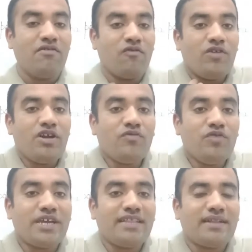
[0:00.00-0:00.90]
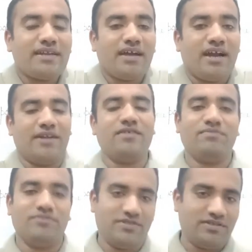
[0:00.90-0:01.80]
Where we can get
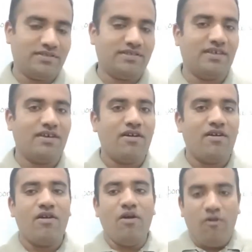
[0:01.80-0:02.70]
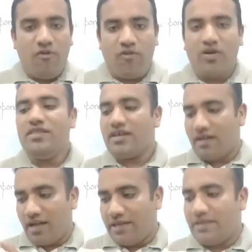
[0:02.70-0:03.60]
items? For
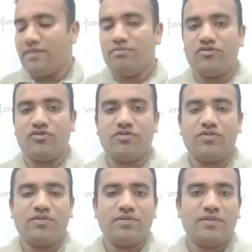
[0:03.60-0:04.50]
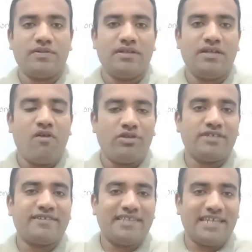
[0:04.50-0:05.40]
the items,
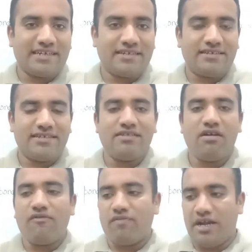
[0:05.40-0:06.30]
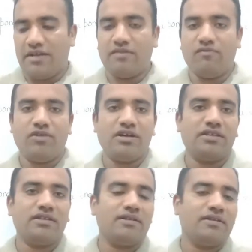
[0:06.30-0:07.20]
the selection of item,
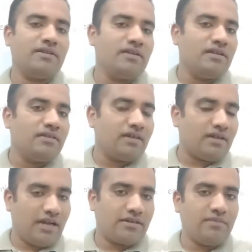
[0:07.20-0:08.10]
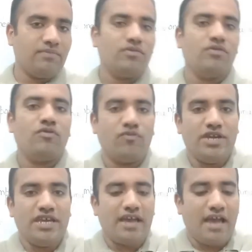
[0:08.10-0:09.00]
for the item,
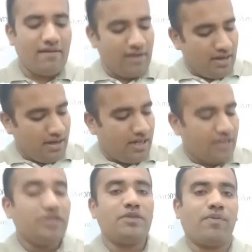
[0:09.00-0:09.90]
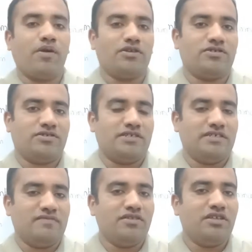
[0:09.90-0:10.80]
we have another parts
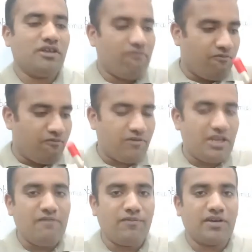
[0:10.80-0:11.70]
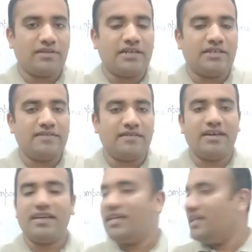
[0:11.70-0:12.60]
within the framework, that is
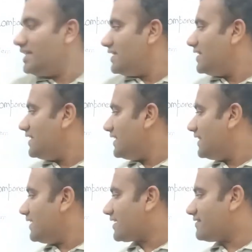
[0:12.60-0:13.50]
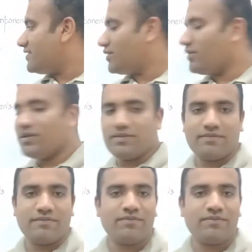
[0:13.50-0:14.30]
the lexicon.